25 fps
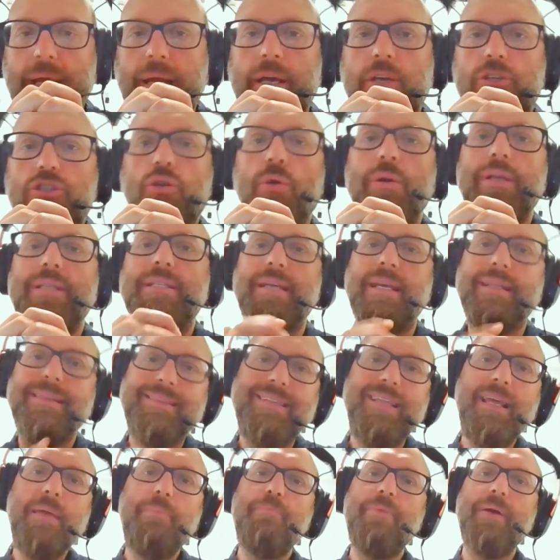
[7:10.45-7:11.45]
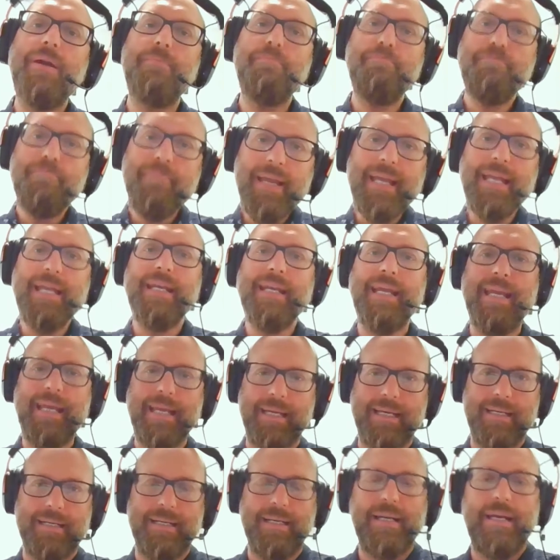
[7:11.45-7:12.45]
So it's a deeper
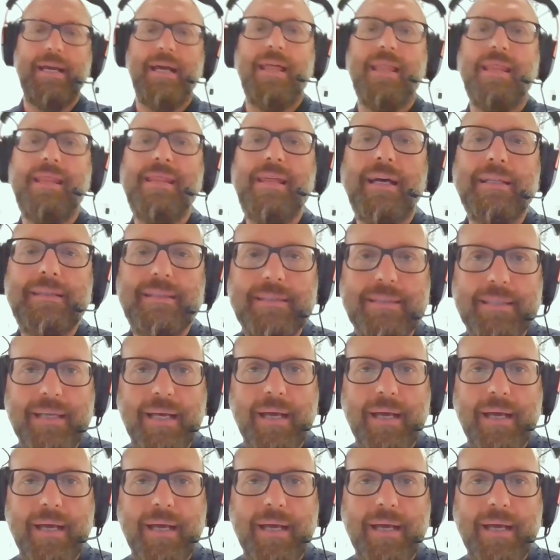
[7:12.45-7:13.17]
meaning that